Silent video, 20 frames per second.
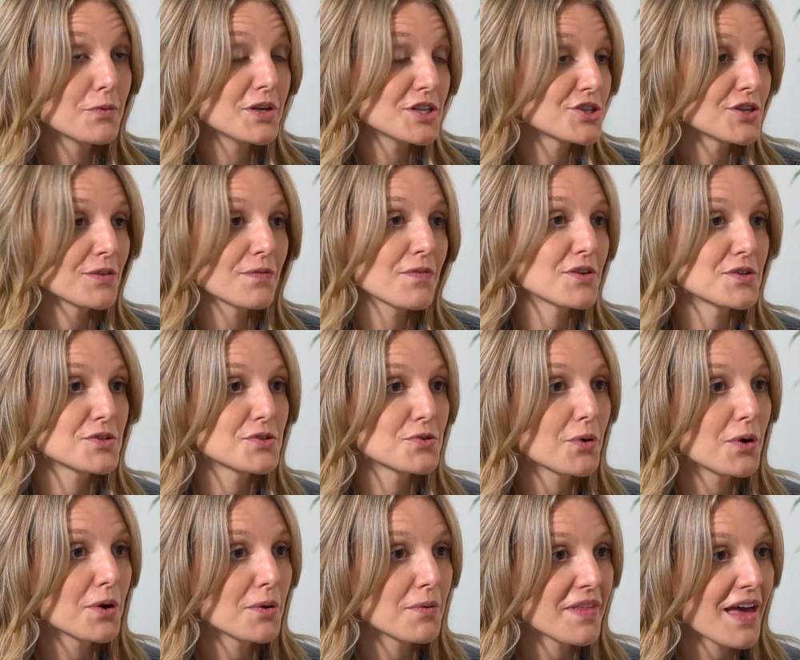we shift the
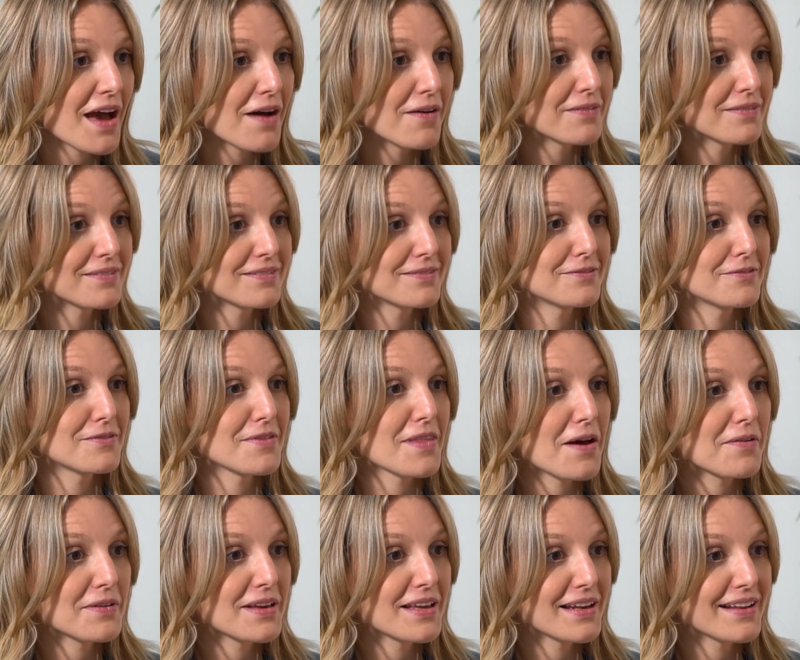story
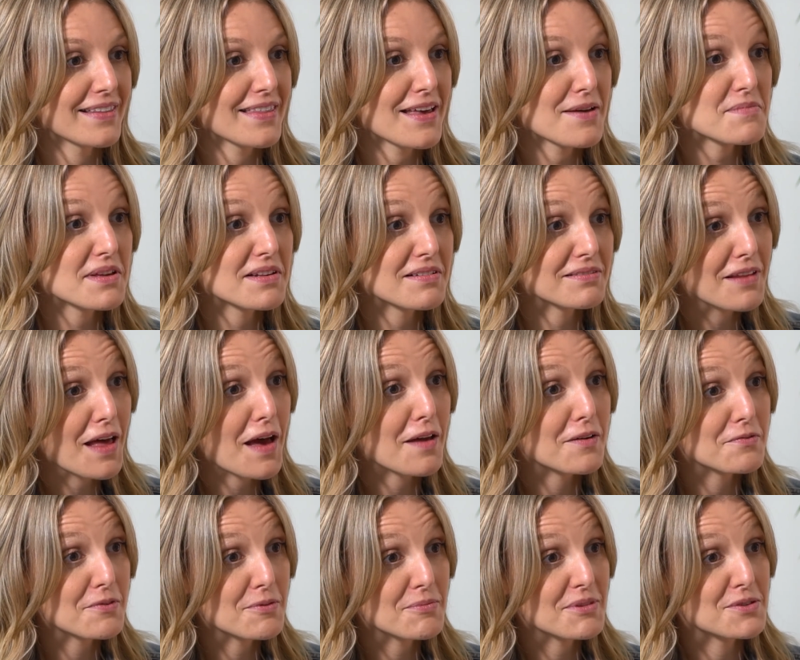without getting them? And a lot
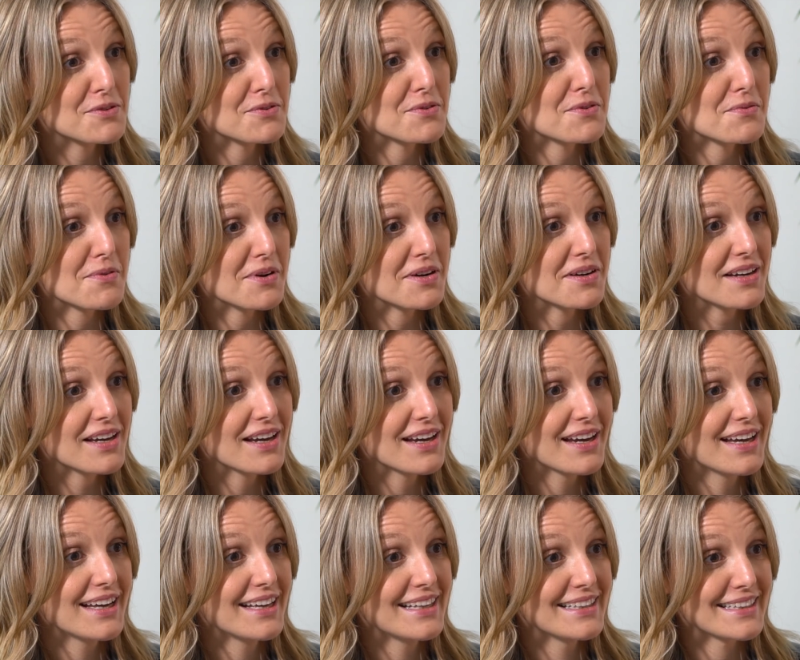of women do the work.
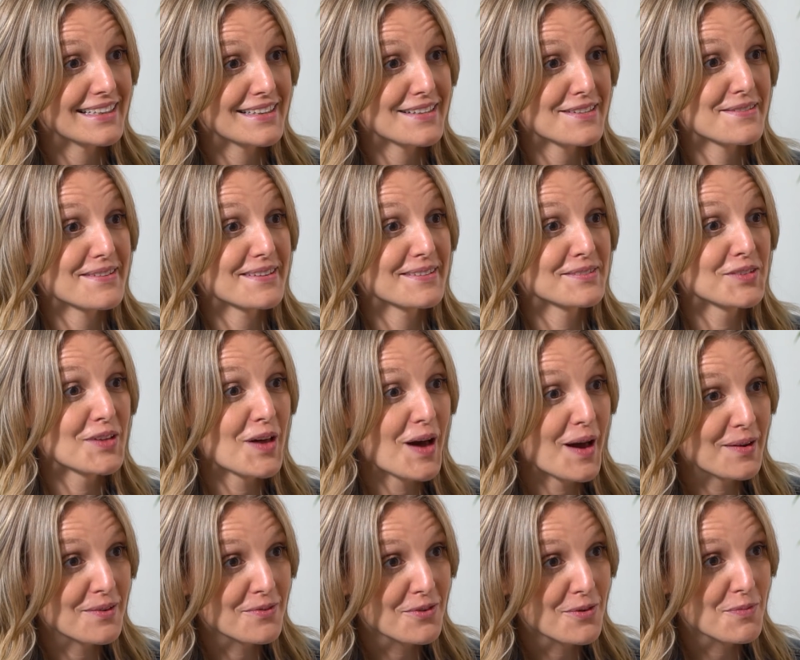Like there's been a
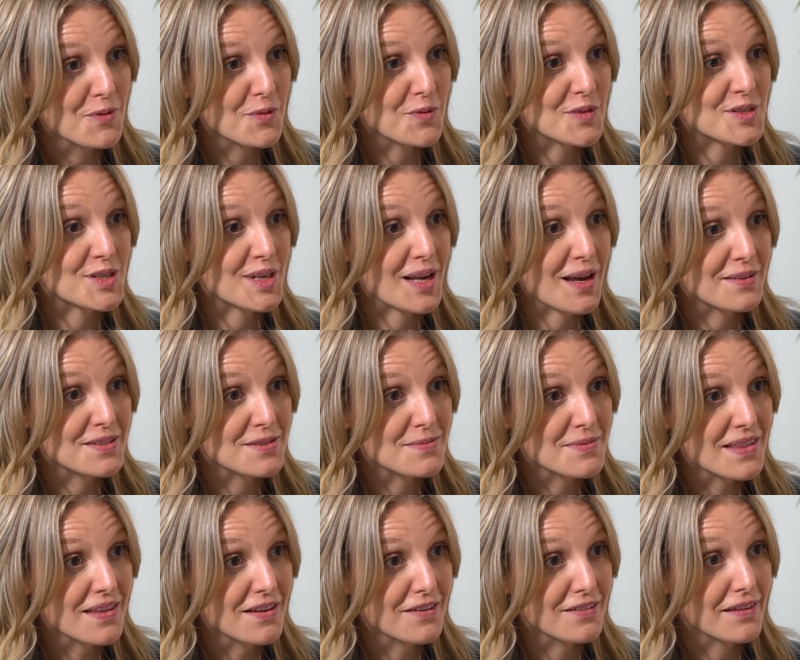lot of women reaching out to
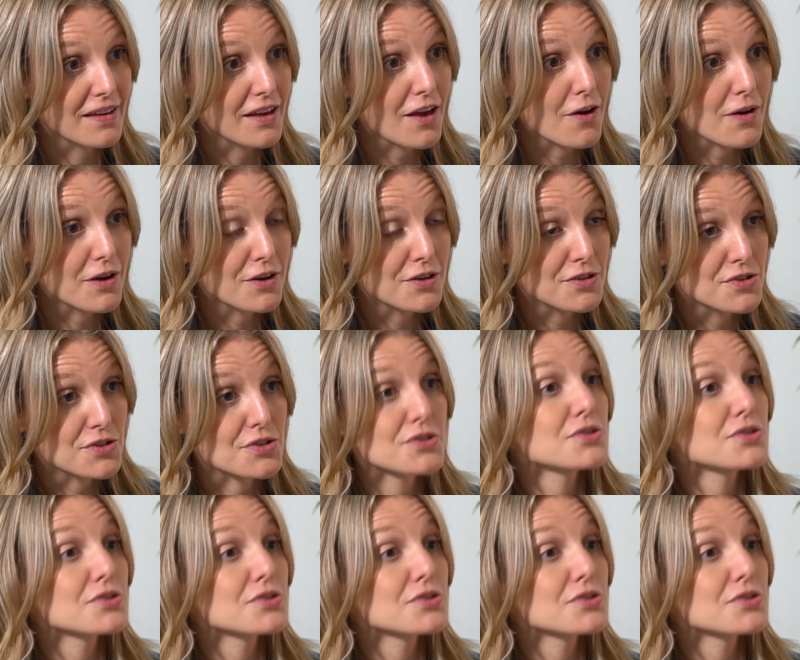me that are like, oh, I heard your